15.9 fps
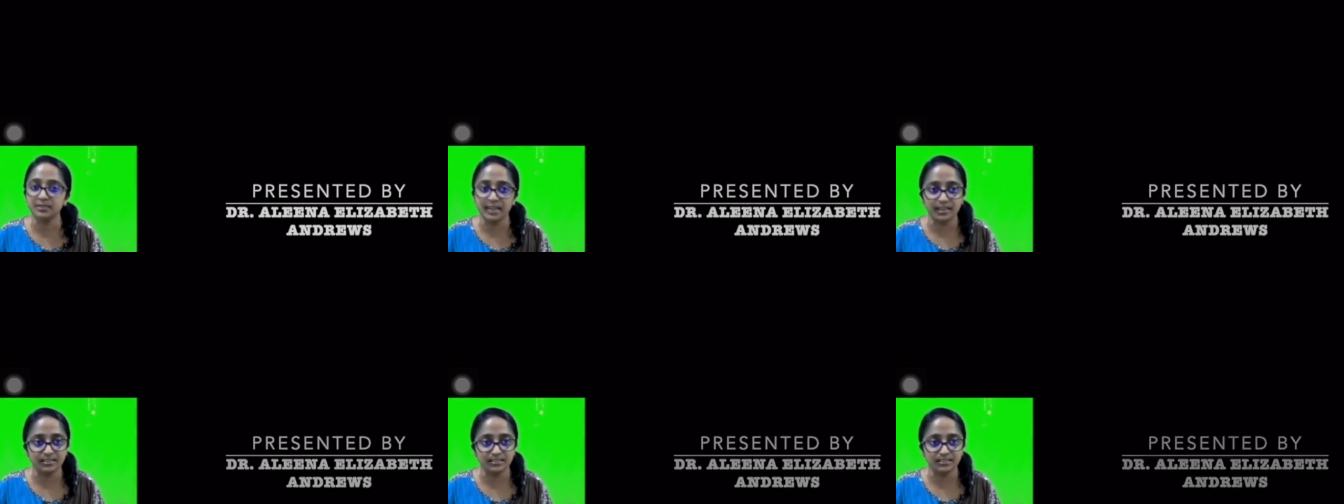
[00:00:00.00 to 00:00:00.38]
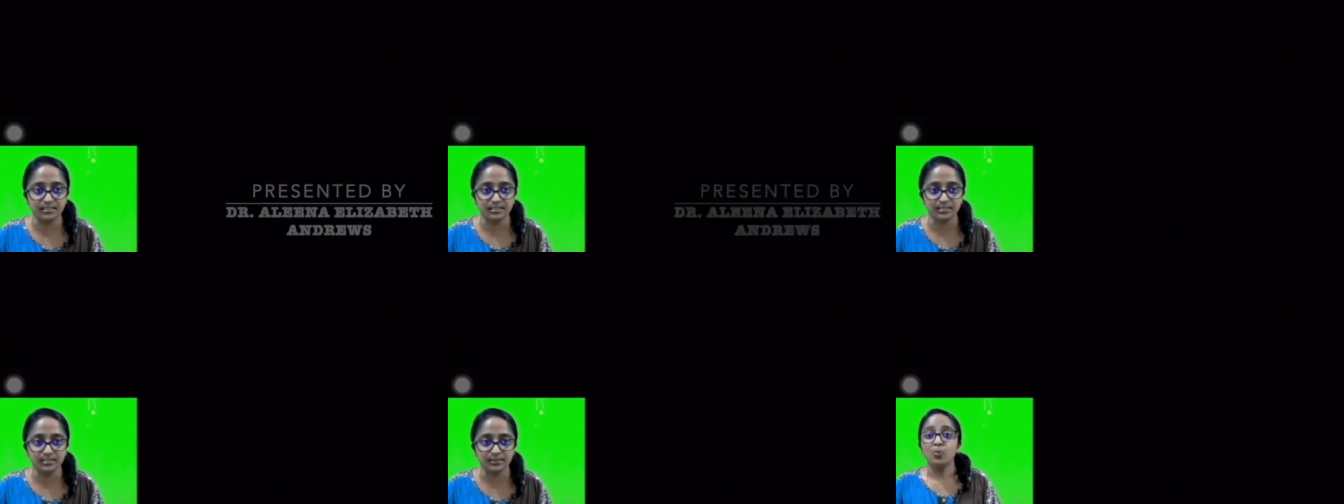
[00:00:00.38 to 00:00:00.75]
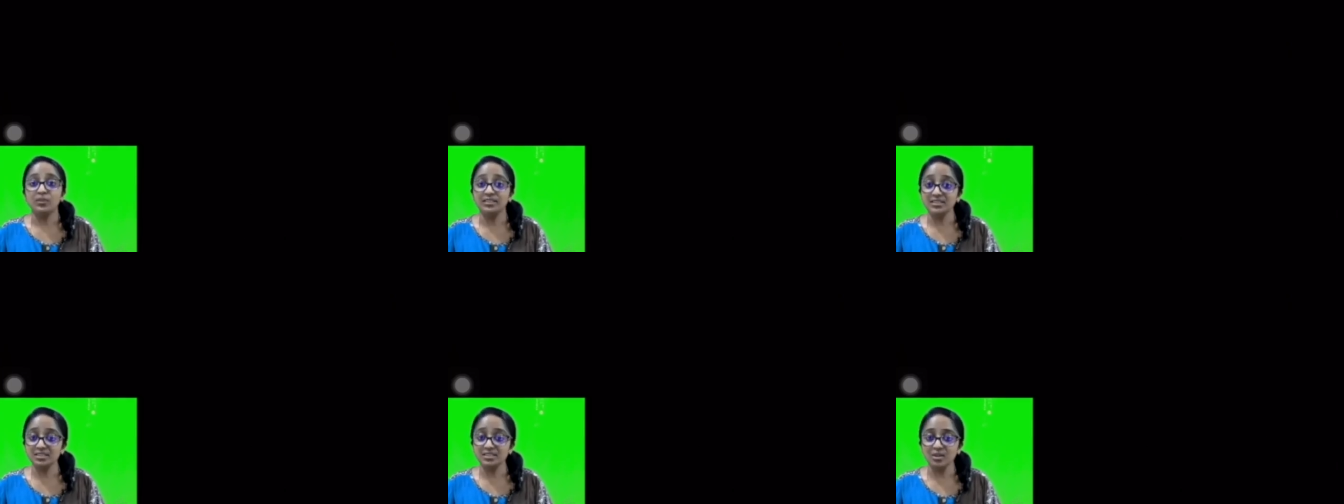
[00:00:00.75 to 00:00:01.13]
modalities.
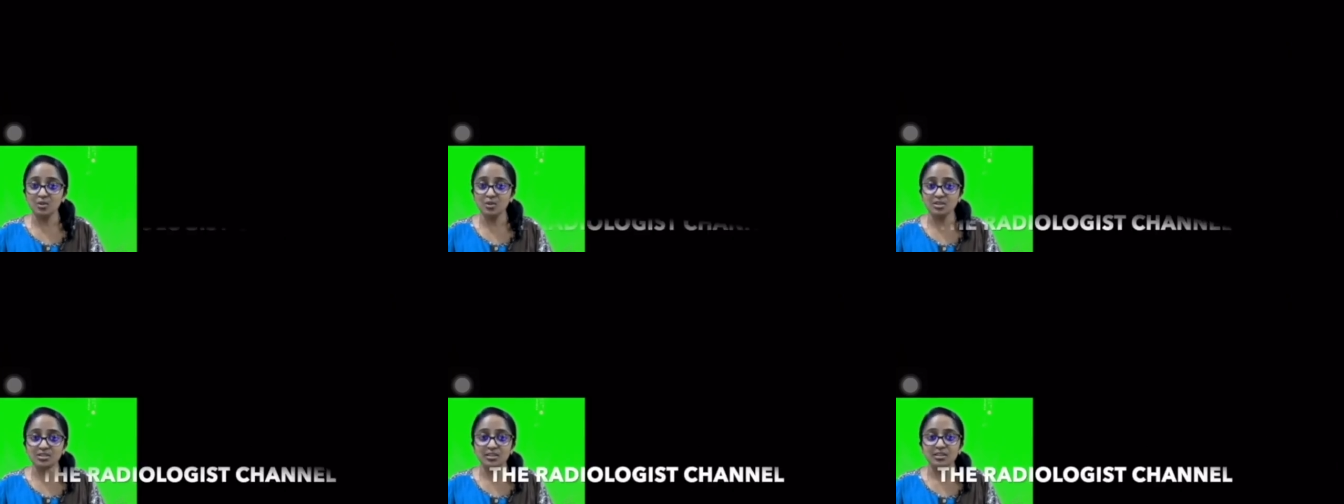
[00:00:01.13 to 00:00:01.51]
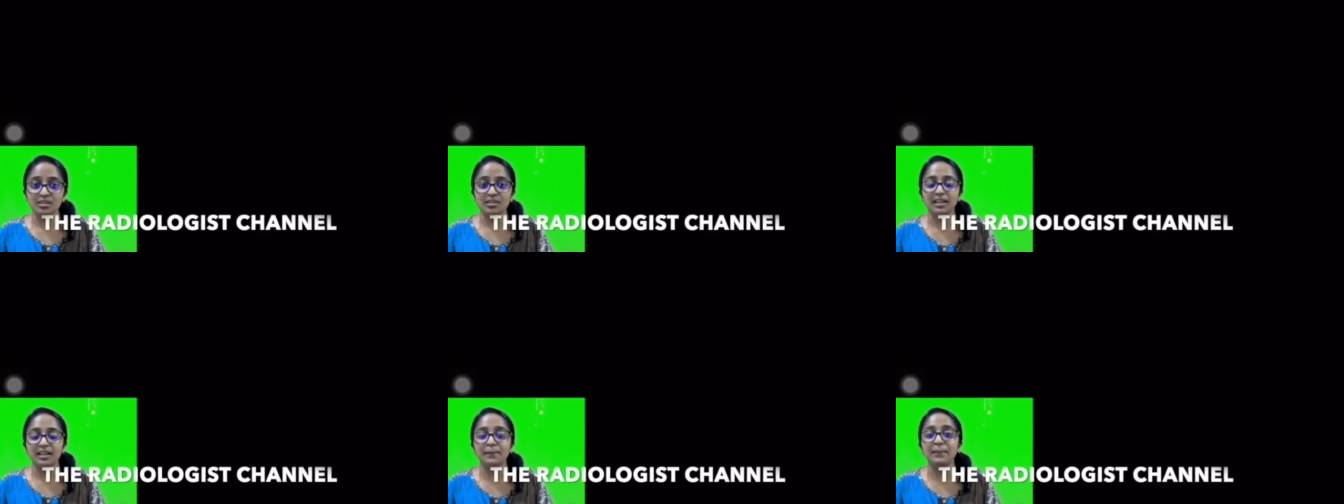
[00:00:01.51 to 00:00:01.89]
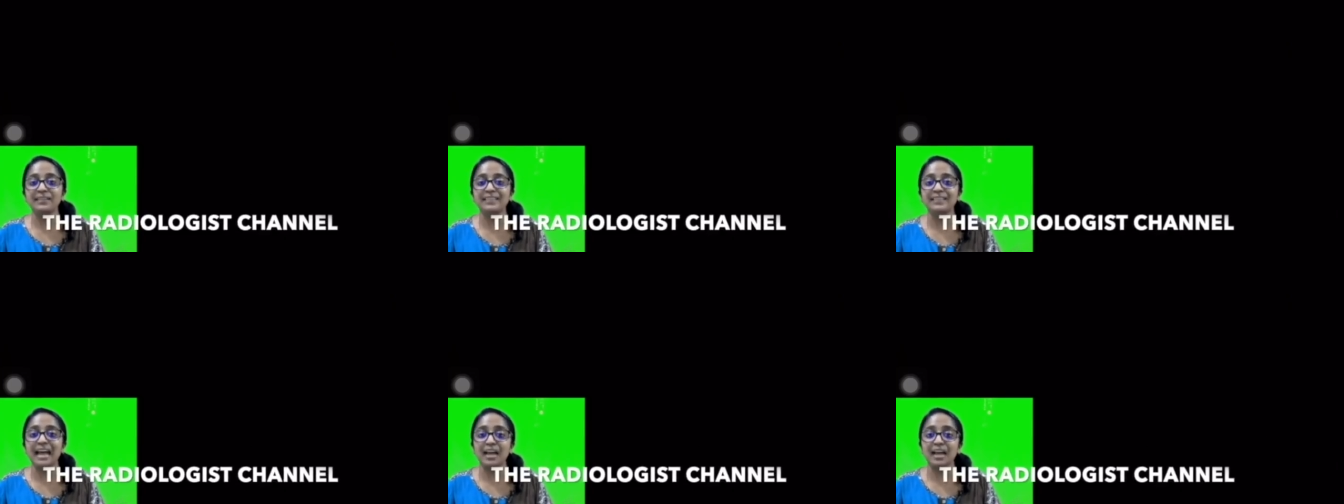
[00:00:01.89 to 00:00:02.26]
With this note, let
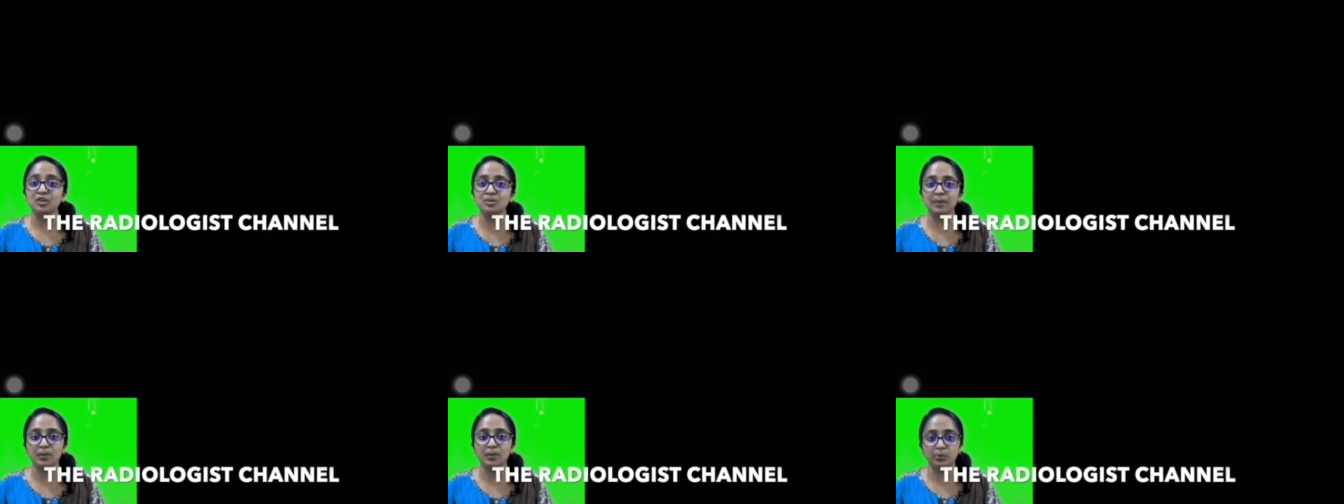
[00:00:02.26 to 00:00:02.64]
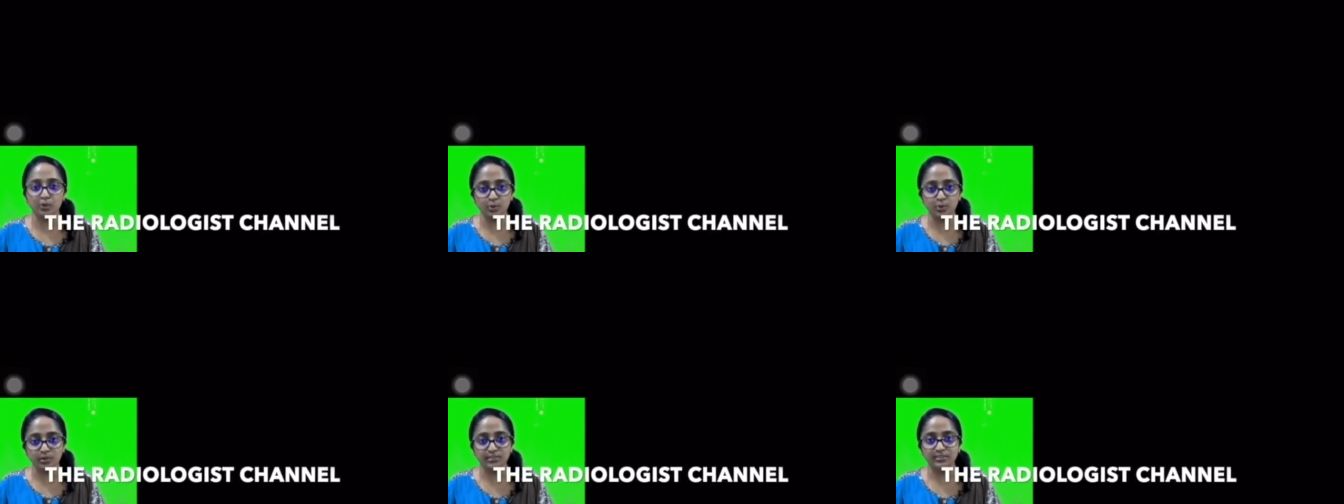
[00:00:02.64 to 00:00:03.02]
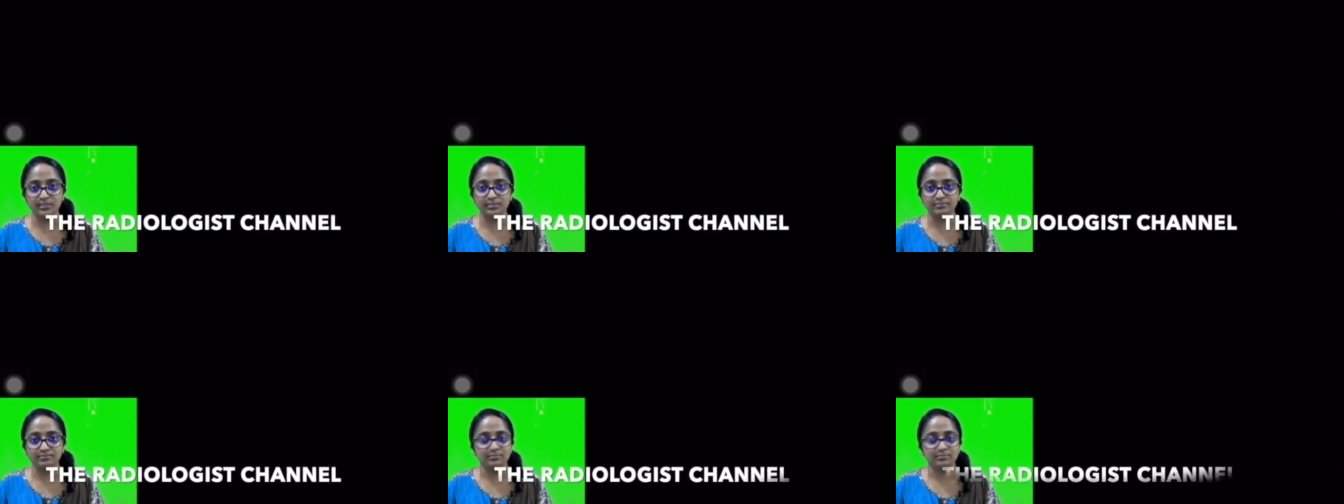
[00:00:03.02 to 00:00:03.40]
me thank to my
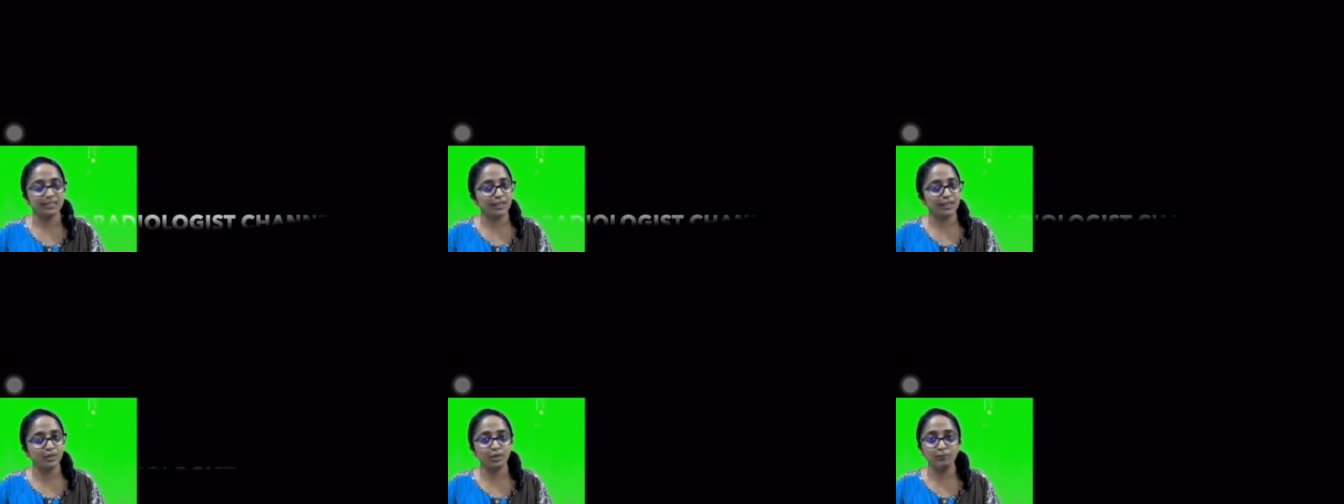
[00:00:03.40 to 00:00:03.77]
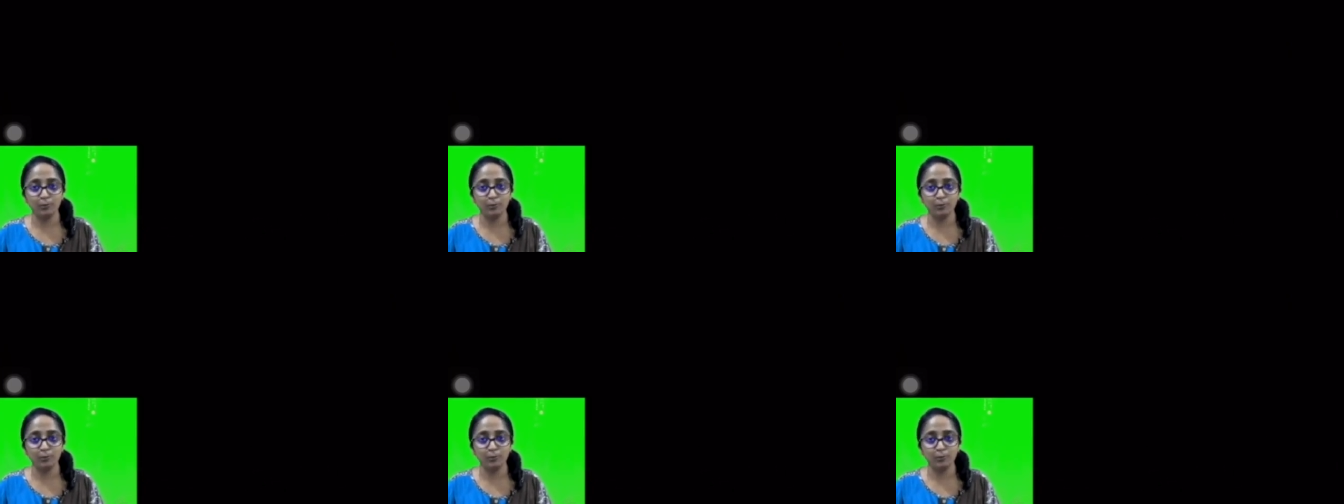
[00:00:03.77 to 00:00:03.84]
viewers. Thank you